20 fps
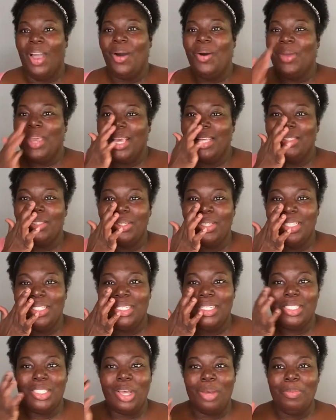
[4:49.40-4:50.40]
Okay, so you
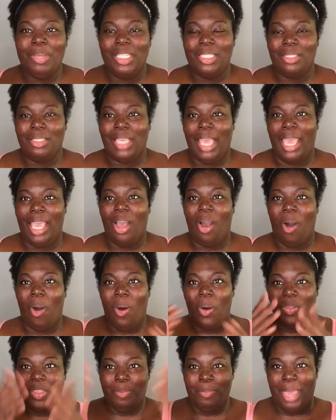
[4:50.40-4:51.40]
just saw me take
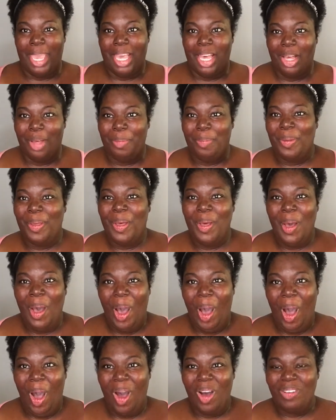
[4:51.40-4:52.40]
all the makeup
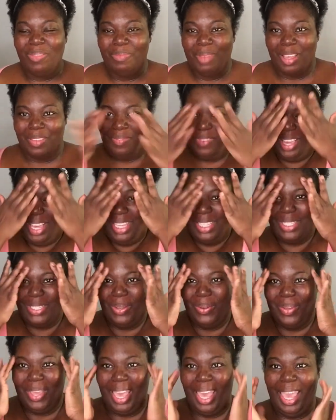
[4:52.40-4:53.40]
off my face,
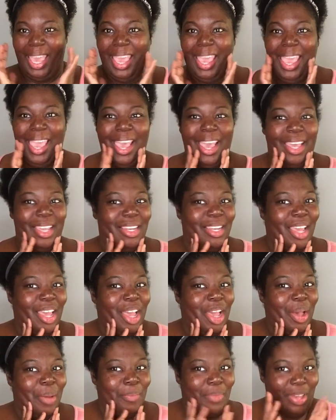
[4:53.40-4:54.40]
okay? And
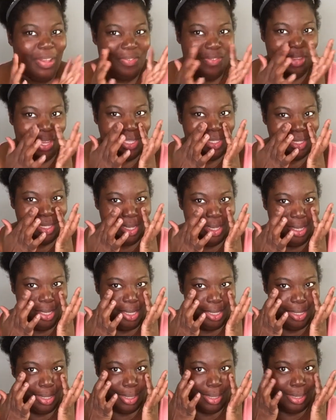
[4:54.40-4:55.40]
my face
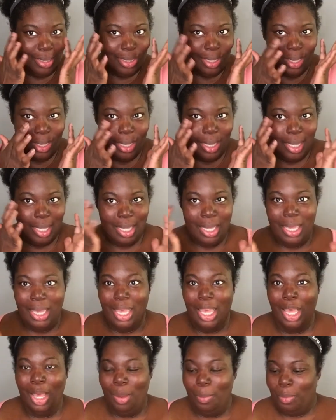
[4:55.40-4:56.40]
is
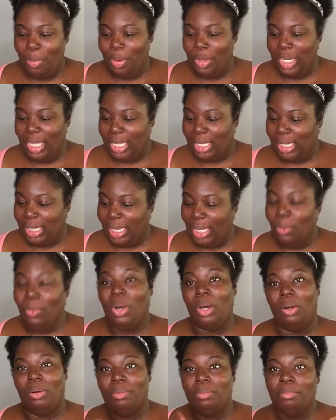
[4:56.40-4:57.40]
pretty clean.
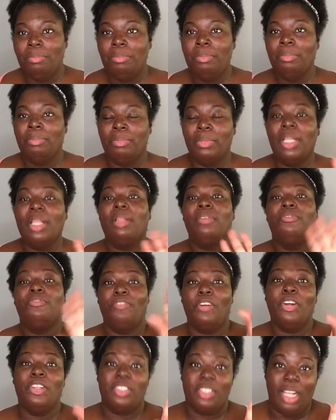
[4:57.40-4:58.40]
Well,
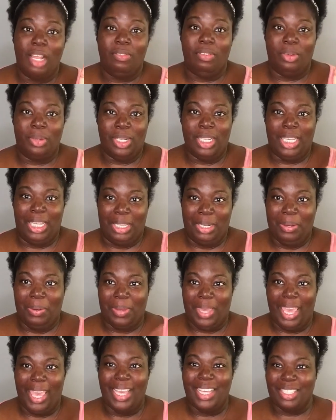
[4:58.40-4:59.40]
first level clean,
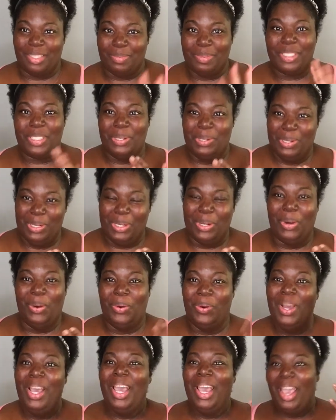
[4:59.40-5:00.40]
okay? Because I'm still going to
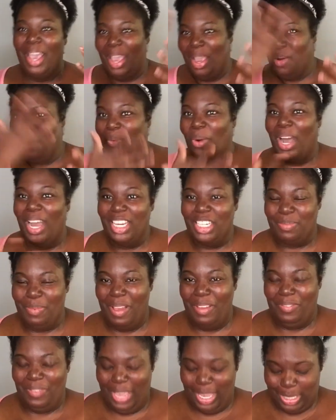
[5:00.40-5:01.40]
go and wash
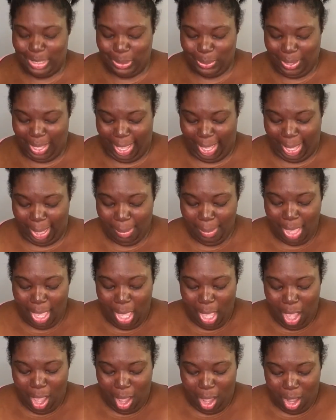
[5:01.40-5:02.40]
my face, okay?
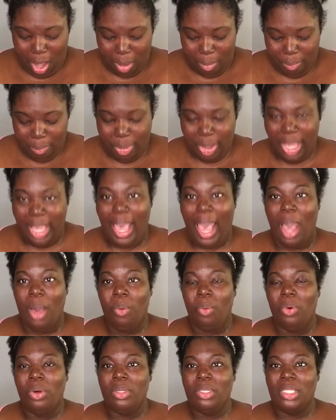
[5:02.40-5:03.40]
Um, but I
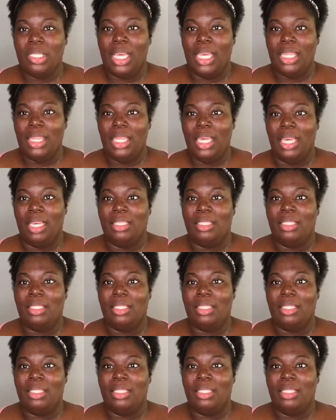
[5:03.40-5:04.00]
will say this.